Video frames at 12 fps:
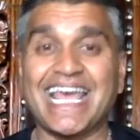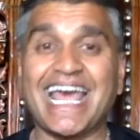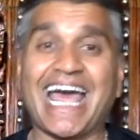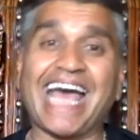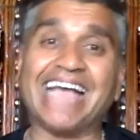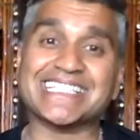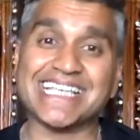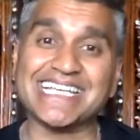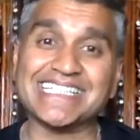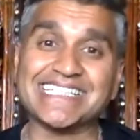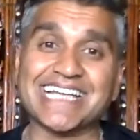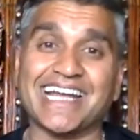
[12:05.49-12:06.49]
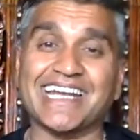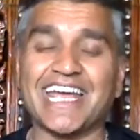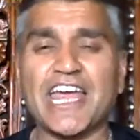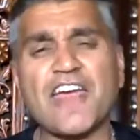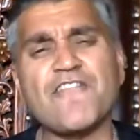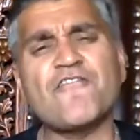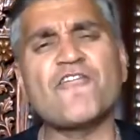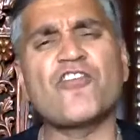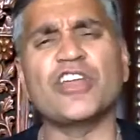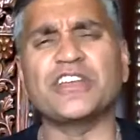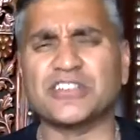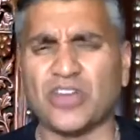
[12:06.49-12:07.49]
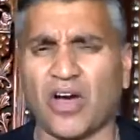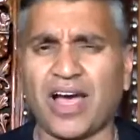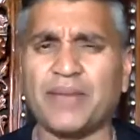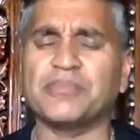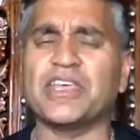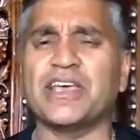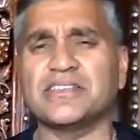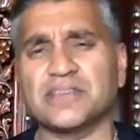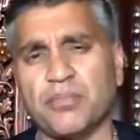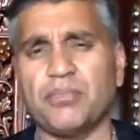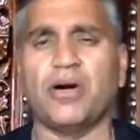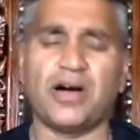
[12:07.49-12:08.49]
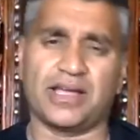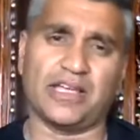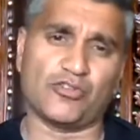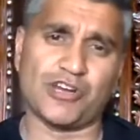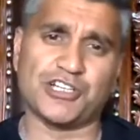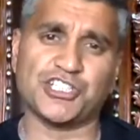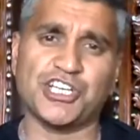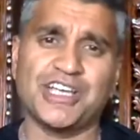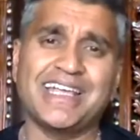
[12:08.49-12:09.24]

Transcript: as is done every time there is a market crash.